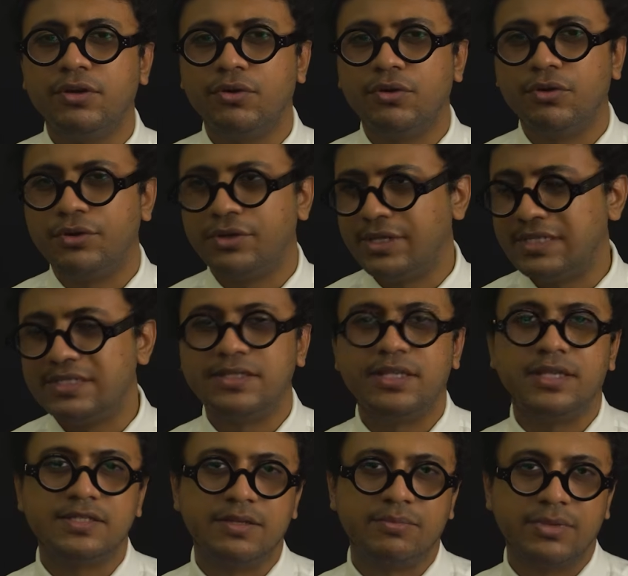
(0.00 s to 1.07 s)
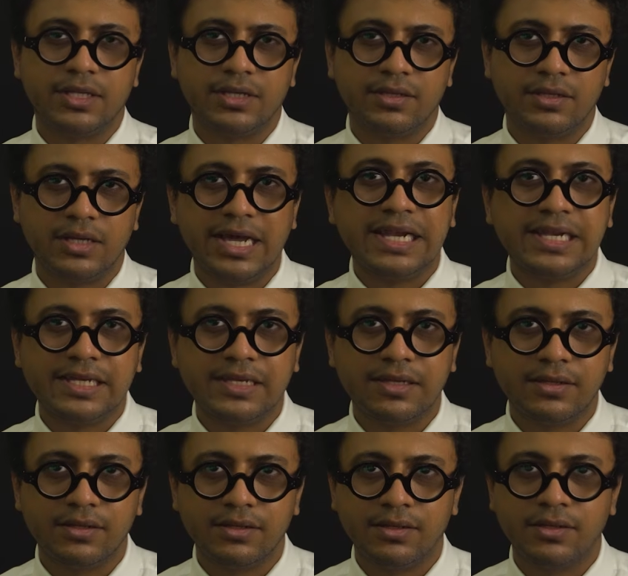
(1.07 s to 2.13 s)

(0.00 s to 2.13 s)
or is there something hiding?